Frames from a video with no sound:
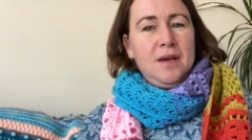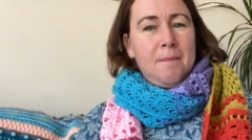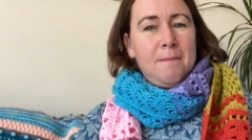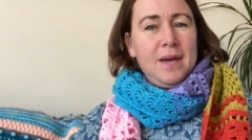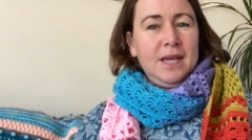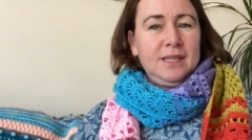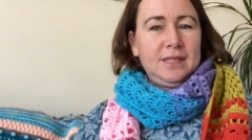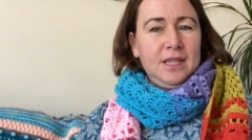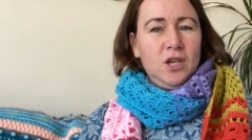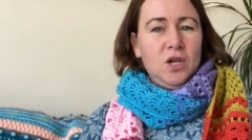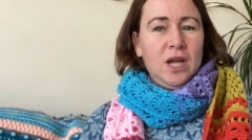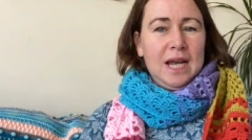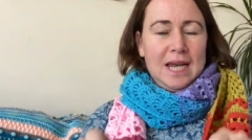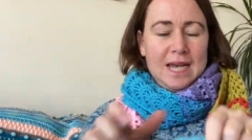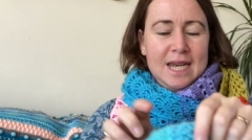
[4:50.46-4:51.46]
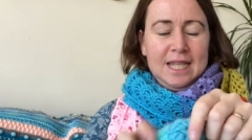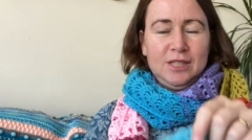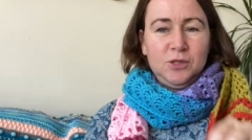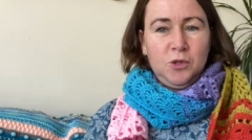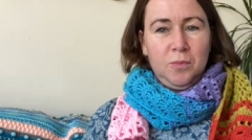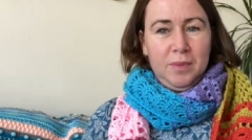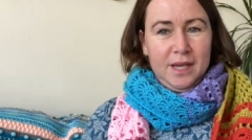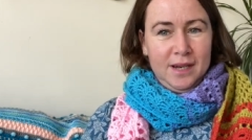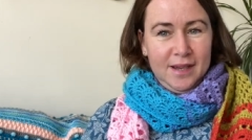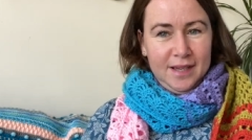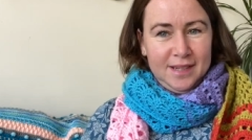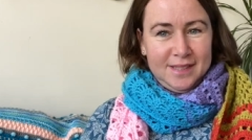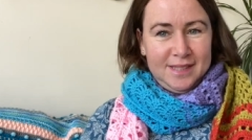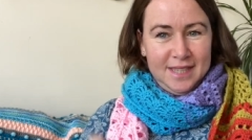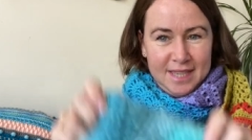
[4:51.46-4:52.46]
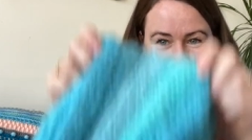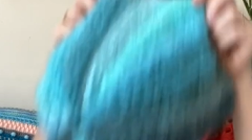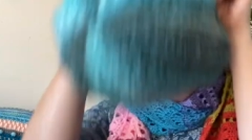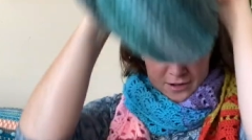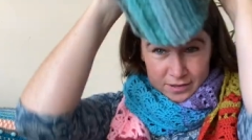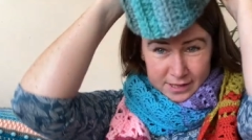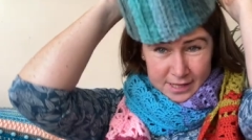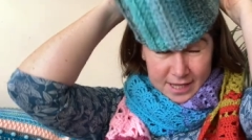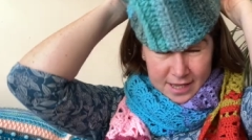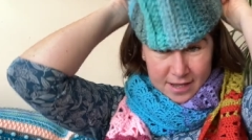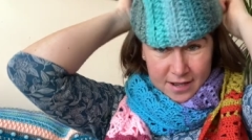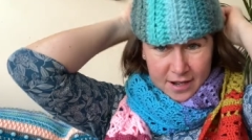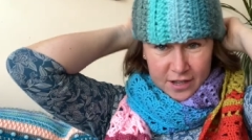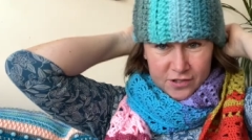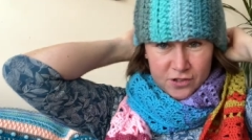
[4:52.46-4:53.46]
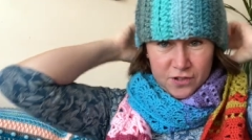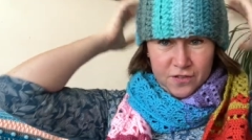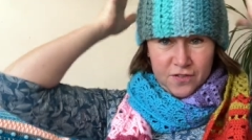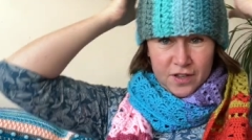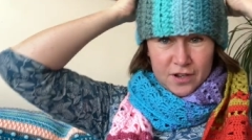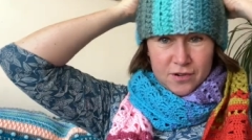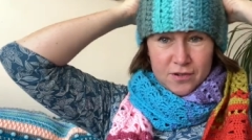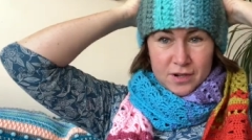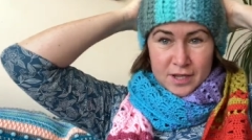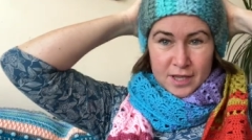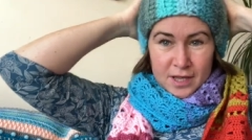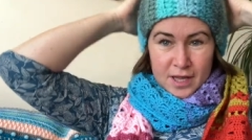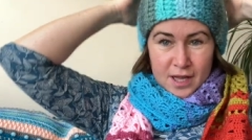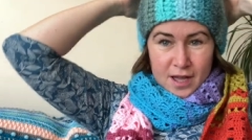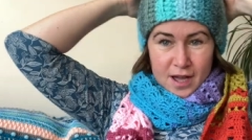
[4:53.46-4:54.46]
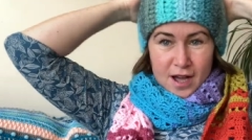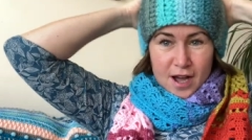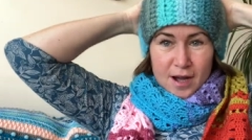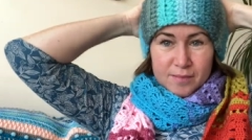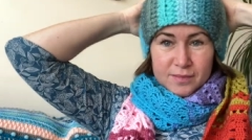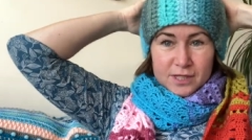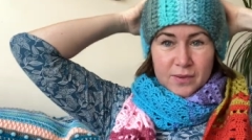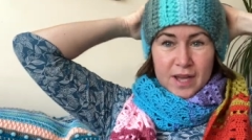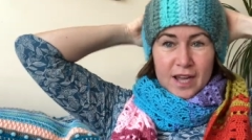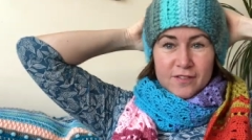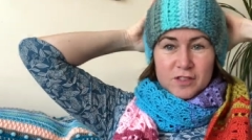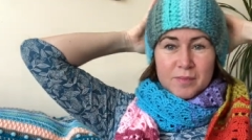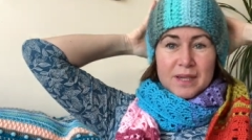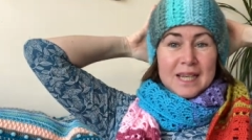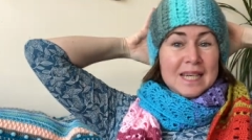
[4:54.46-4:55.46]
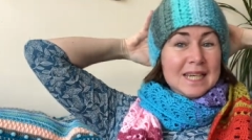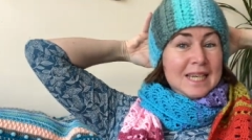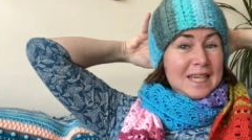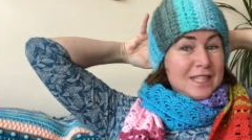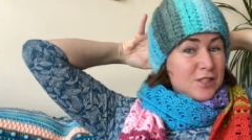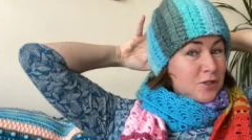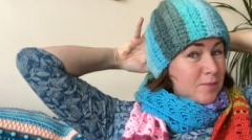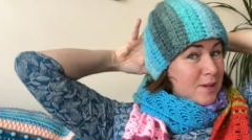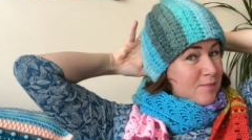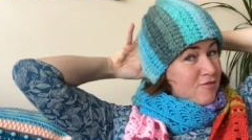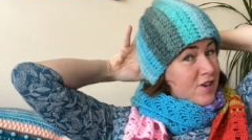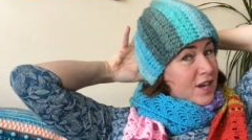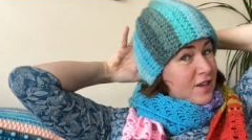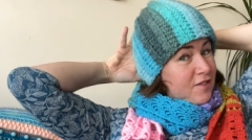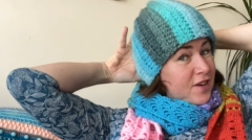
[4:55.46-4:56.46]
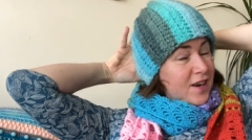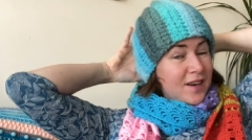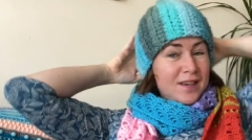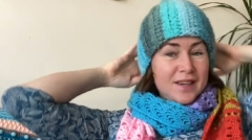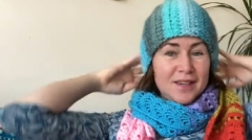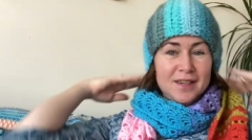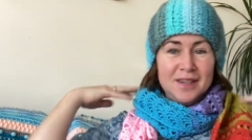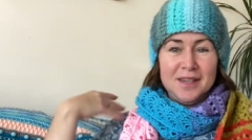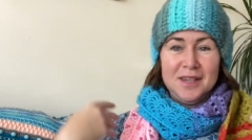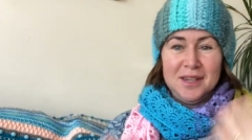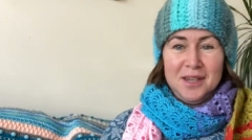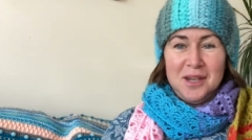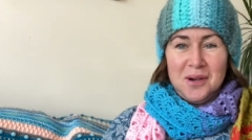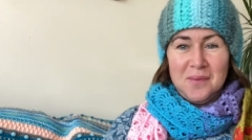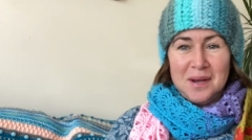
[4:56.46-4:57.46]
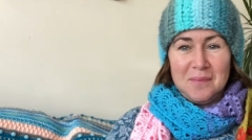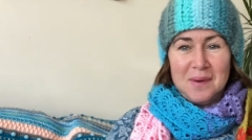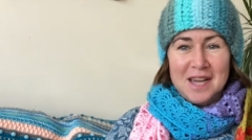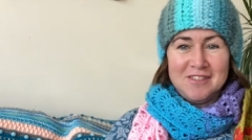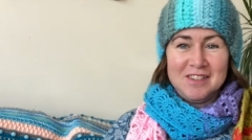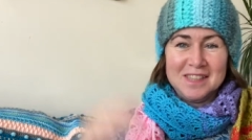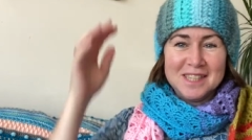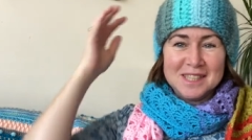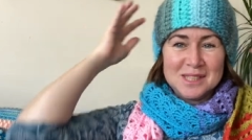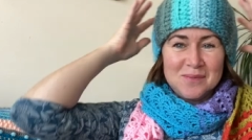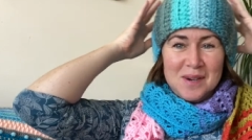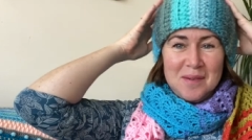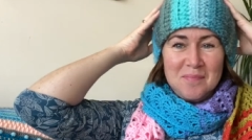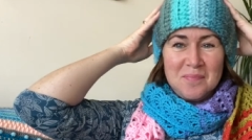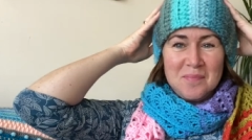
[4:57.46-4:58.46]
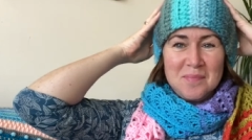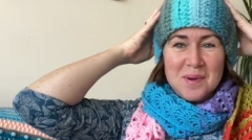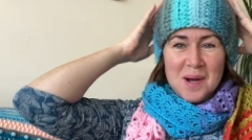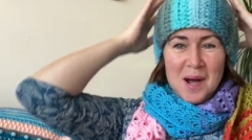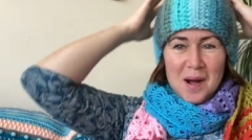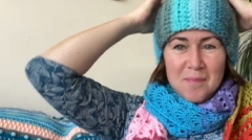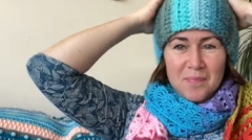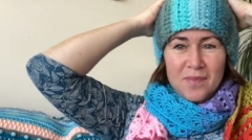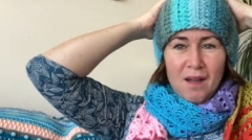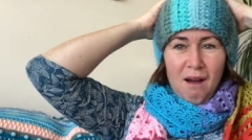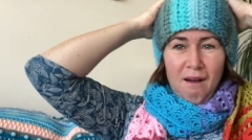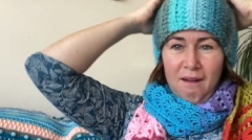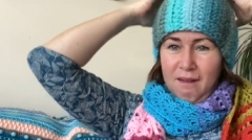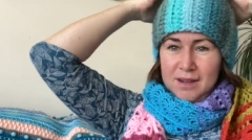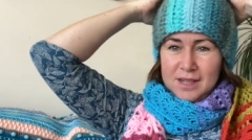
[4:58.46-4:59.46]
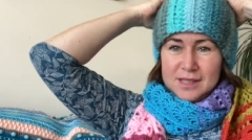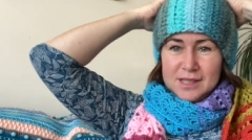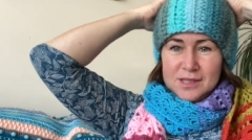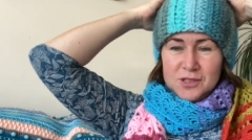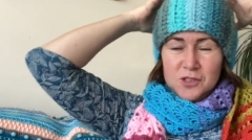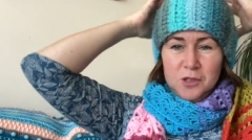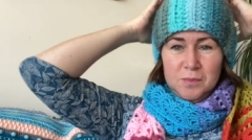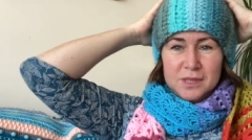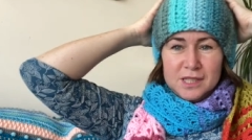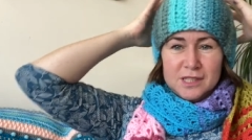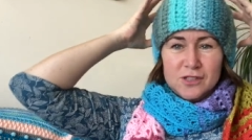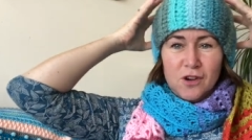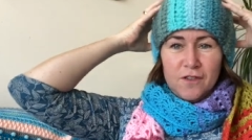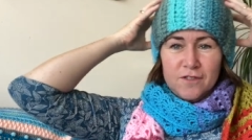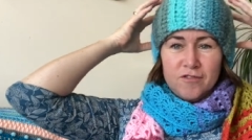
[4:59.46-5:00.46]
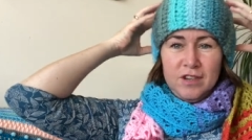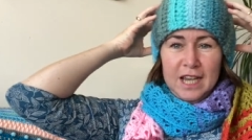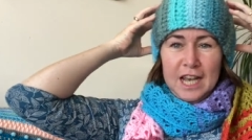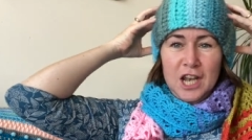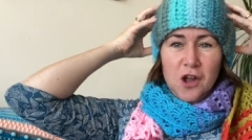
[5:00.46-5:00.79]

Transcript: makes it look a little bit like a tea cosy, I do feel. So I have to be a little bit braver when wearing this one. But it's super soft, really